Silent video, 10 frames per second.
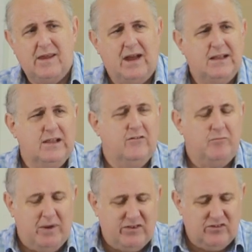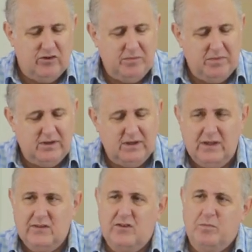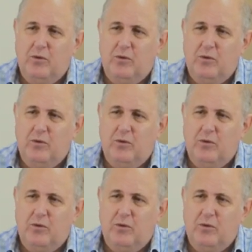title of my sermon this